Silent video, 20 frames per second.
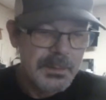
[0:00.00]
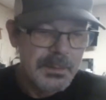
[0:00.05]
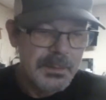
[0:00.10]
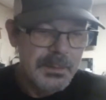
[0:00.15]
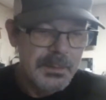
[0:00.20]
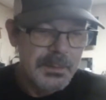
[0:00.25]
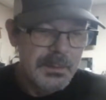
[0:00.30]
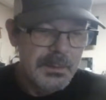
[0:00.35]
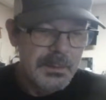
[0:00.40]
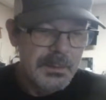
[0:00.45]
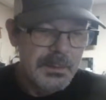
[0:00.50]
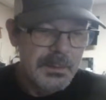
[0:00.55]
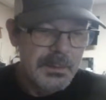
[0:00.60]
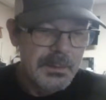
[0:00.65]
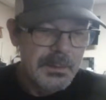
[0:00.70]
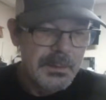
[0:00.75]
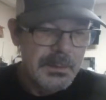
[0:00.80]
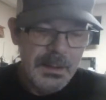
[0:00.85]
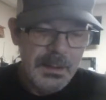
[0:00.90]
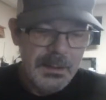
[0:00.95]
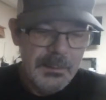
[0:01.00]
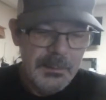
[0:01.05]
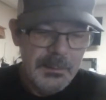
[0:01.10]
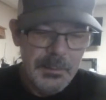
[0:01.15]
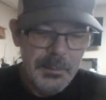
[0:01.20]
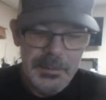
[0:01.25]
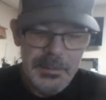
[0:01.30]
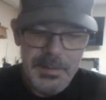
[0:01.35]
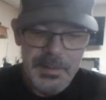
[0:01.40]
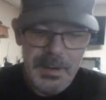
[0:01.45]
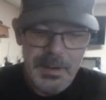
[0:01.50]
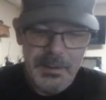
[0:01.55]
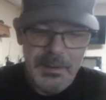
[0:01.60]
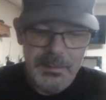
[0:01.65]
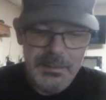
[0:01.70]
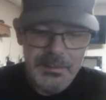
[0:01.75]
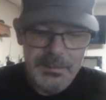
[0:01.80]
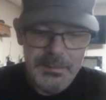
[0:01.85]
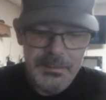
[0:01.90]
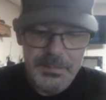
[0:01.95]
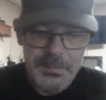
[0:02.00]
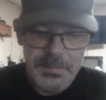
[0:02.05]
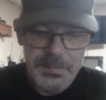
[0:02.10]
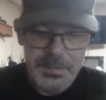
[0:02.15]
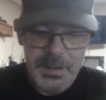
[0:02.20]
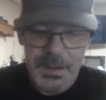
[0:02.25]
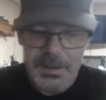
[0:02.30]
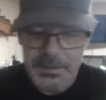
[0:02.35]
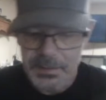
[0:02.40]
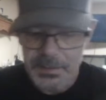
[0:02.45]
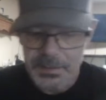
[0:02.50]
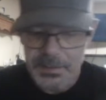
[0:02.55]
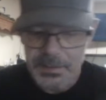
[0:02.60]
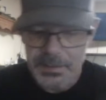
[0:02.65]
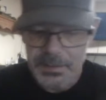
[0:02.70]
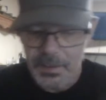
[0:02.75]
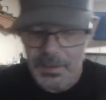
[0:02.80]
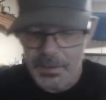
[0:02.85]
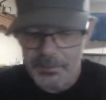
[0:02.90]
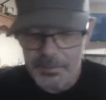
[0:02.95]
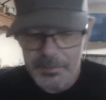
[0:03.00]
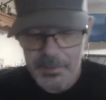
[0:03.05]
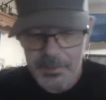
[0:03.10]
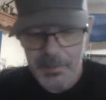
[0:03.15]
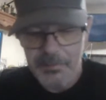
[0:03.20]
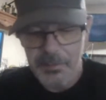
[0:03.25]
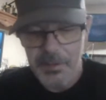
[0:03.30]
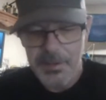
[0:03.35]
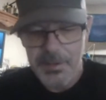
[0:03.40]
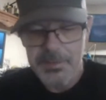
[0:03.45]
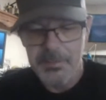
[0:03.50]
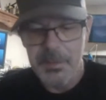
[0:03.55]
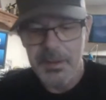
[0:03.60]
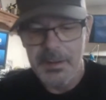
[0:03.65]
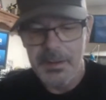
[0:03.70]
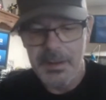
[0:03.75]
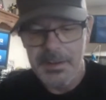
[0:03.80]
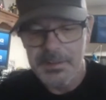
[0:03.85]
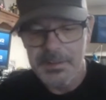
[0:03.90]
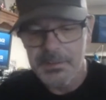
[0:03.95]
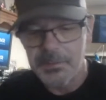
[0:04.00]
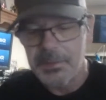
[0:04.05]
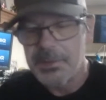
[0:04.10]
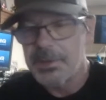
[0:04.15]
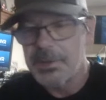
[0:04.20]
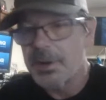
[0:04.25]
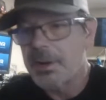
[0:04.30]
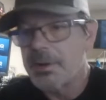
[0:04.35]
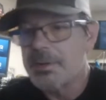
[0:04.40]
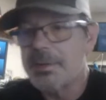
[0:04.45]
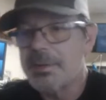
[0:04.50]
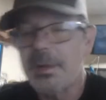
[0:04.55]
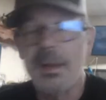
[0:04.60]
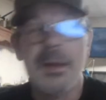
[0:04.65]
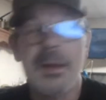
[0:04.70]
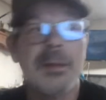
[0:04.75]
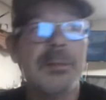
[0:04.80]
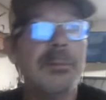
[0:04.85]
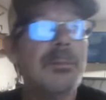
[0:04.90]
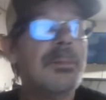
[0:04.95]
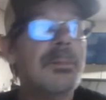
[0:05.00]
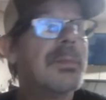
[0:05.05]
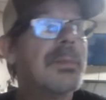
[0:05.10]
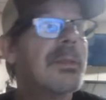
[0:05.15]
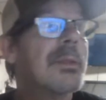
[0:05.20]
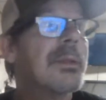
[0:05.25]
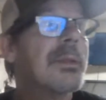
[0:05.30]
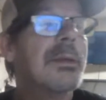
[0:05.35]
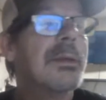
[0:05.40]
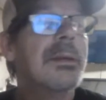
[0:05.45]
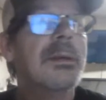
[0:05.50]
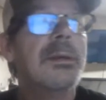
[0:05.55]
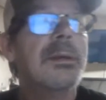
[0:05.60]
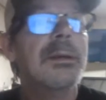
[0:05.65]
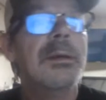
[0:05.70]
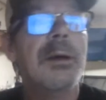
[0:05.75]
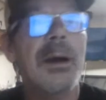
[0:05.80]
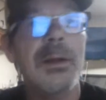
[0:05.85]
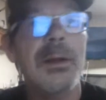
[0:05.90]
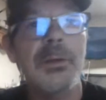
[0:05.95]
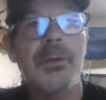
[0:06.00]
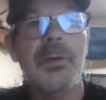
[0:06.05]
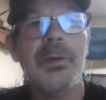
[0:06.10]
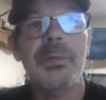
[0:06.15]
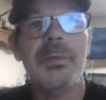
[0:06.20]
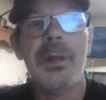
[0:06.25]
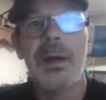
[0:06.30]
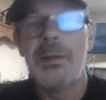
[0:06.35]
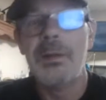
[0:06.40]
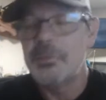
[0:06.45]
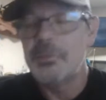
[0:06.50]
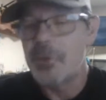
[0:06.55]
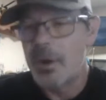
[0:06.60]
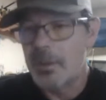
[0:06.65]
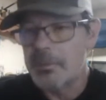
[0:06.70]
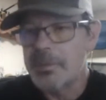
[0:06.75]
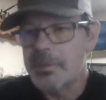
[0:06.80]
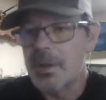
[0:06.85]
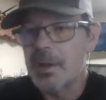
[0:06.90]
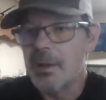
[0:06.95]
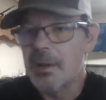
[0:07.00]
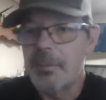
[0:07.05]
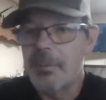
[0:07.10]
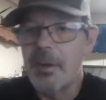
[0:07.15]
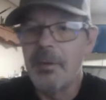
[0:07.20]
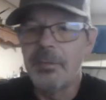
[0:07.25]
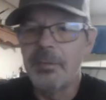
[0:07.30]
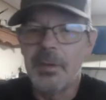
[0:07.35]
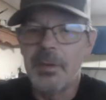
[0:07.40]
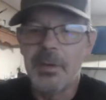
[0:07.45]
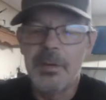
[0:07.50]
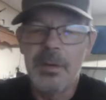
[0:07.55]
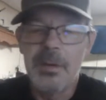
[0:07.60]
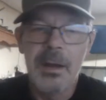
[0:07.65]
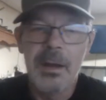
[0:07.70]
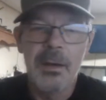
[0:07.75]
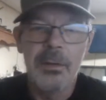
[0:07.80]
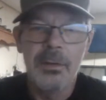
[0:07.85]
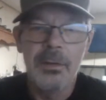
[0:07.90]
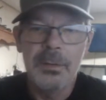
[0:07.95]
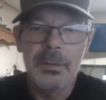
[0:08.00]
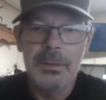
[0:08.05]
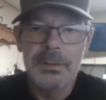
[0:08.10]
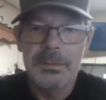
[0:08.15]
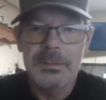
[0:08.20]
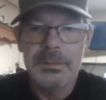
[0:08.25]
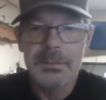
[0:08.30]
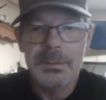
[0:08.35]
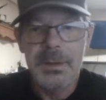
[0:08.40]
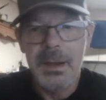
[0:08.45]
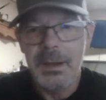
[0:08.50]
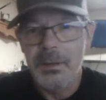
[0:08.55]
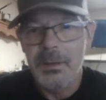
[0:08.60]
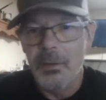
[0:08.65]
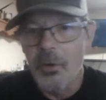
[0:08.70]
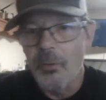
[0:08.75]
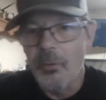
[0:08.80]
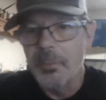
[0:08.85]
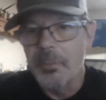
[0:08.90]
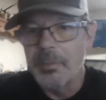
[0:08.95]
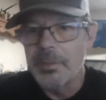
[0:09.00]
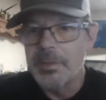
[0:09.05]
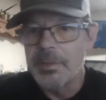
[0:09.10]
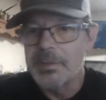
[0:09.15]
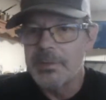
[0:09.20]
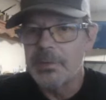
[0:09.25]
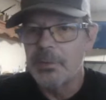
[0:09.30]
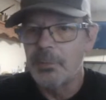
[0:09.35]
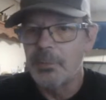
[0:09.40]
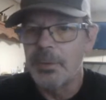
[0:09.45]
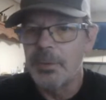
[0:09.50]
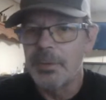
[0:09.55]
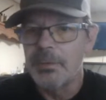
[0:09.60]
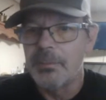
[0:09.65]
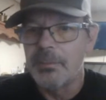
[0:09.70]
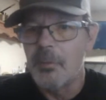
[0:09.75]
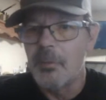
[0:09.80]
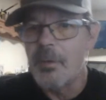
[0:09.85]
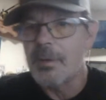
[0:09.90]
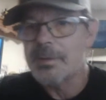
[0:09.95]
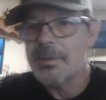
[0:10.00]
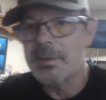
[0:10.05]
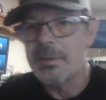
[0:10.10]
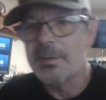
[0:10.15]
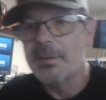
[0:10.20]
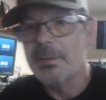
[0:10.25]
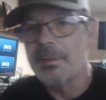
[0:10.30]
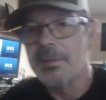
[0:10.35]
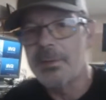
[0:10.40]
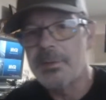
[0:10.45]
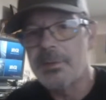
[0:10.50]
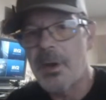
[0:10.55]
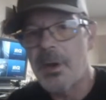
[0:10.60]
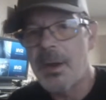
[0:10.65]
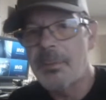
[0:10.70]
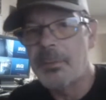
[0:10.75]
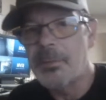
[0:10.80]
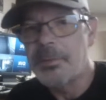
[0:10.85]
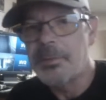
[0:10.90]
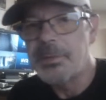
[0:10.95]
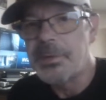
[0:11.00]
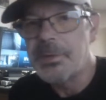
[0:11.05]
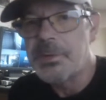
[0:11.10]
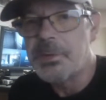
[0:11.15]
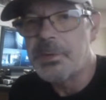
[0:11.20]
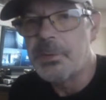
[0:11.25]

But yeah, so I've lost my last 3 chickens again. I do have a live trap set up out there now. Kind of hoping he's stupid and walks into the trap, or she's stupid and walks into the trap.